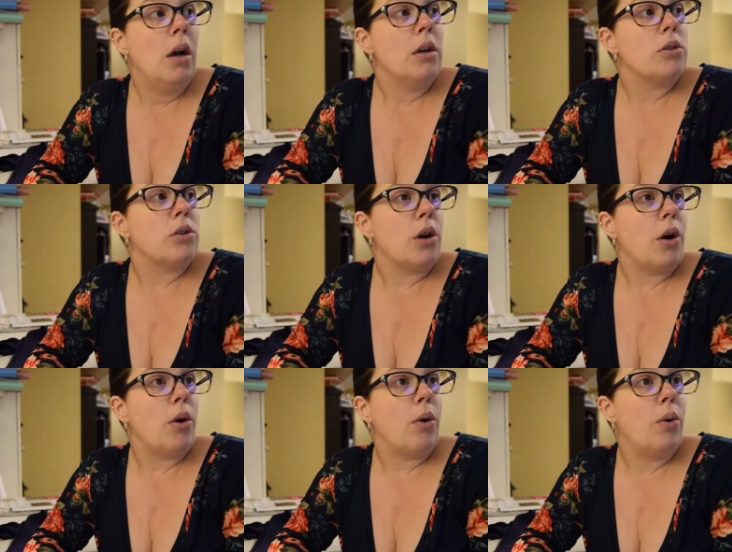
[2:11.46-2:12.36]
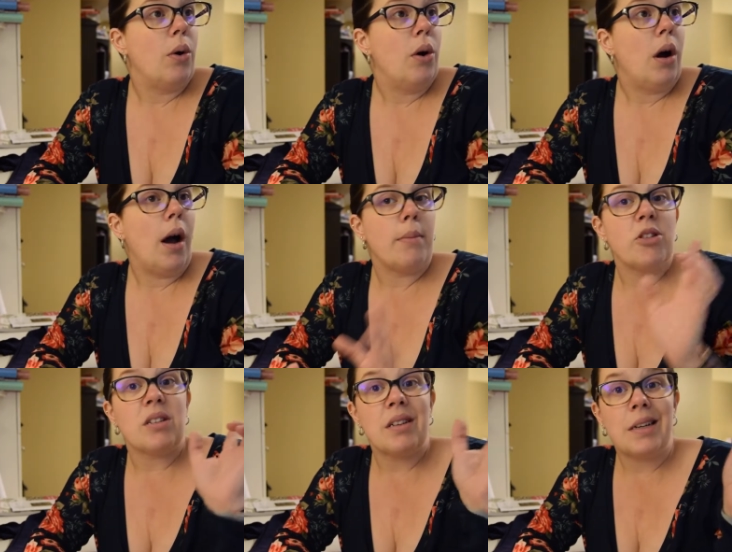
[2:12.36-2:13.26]
so I'm
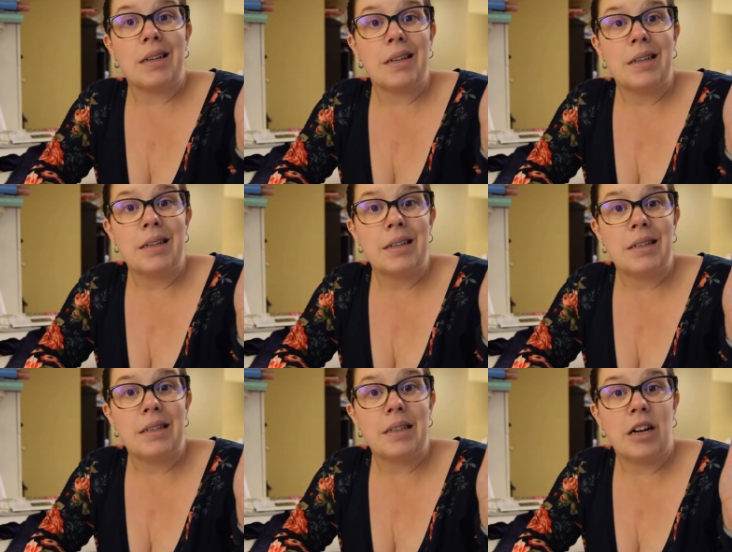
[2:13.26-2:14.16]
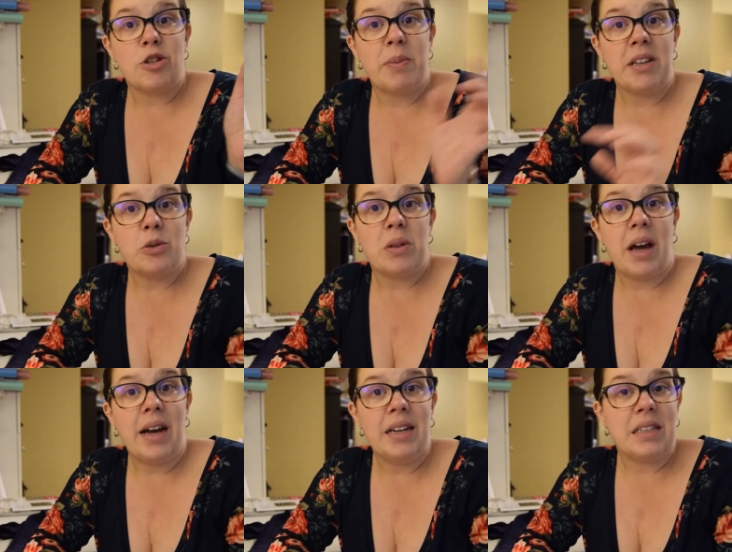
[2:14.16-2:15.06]
just gonna touch base with
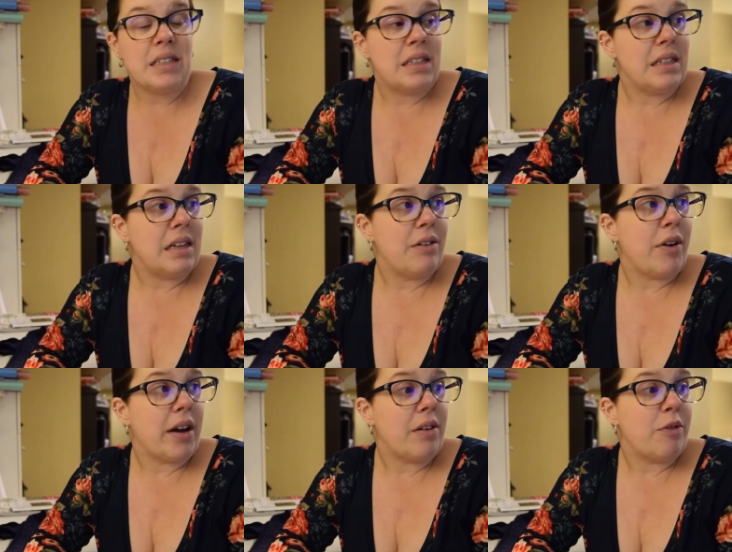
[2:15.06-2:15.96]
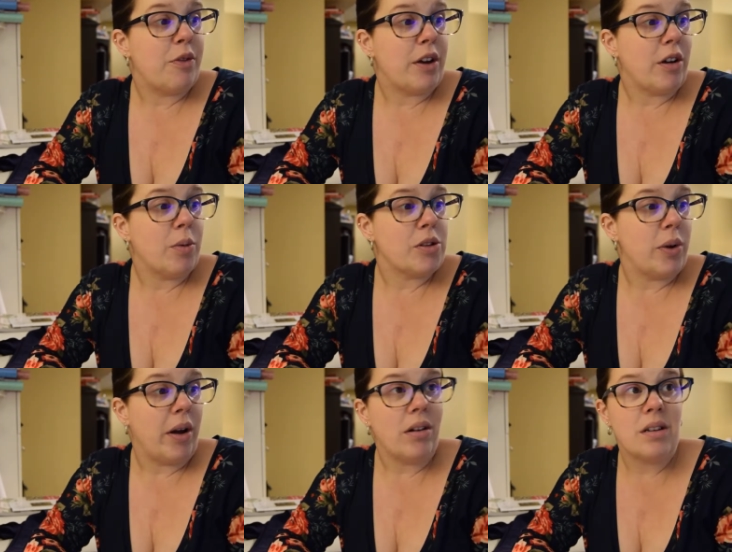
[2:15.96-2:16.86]
that and see if I can figure out what's
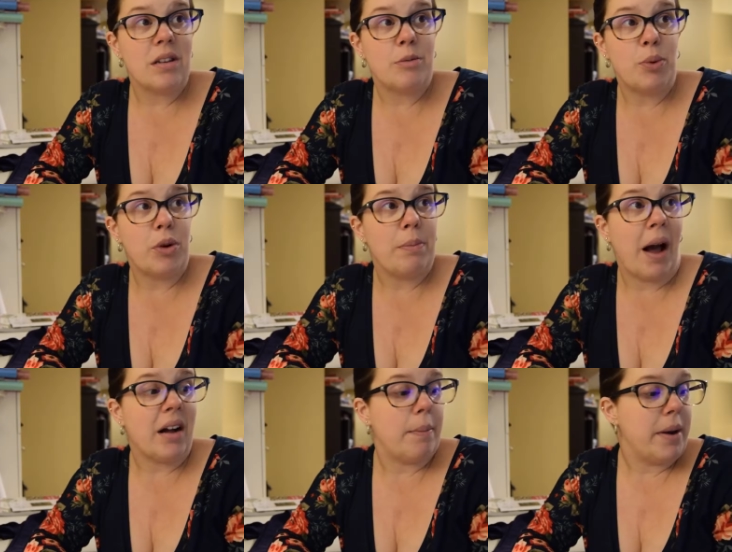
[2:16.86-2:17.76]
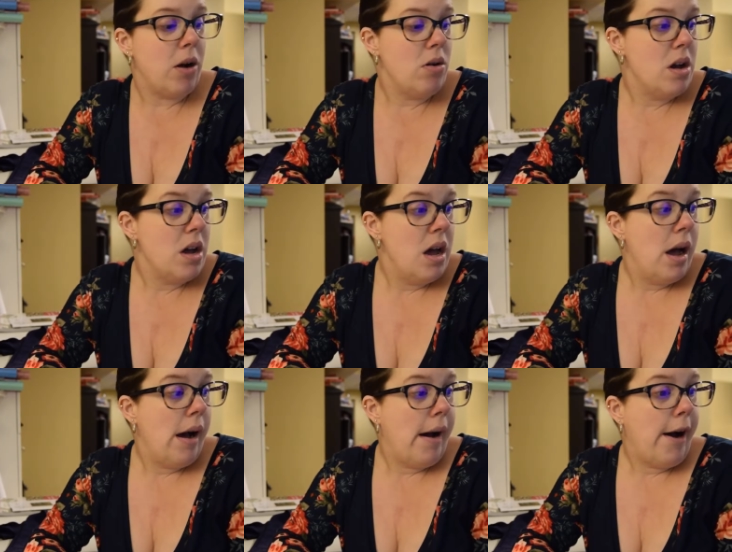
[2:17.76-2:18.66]
going on, because it's booted back up now.
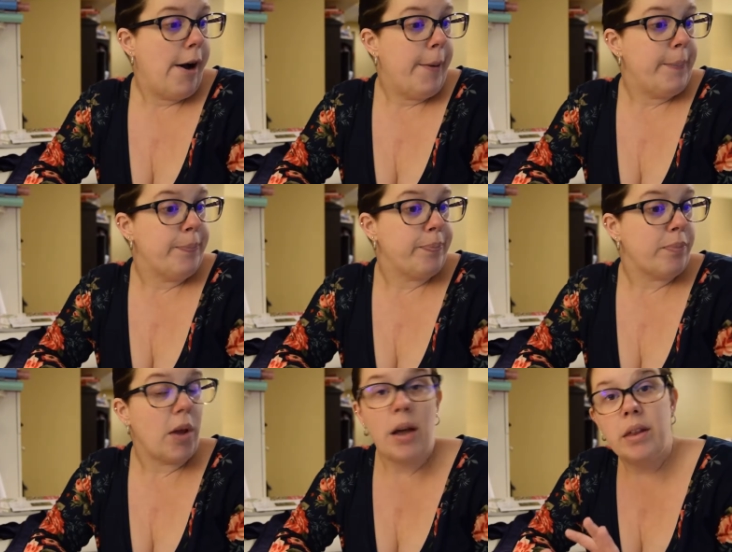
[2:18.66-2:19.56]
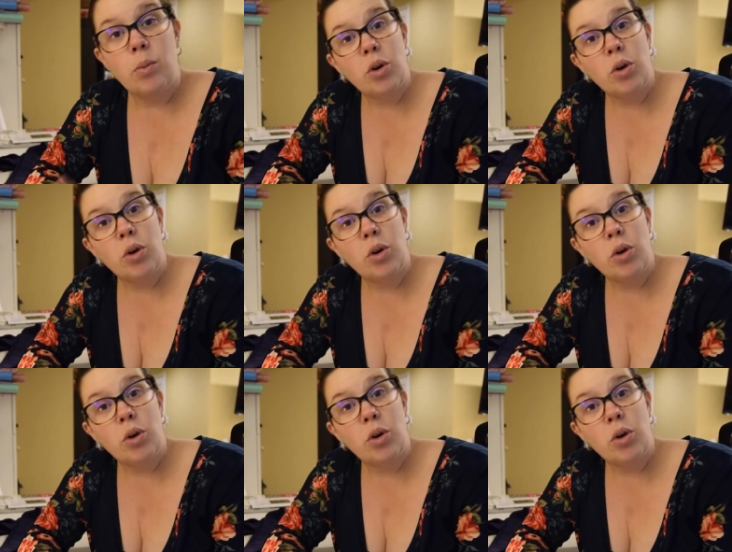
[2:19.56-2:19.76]
And then we'll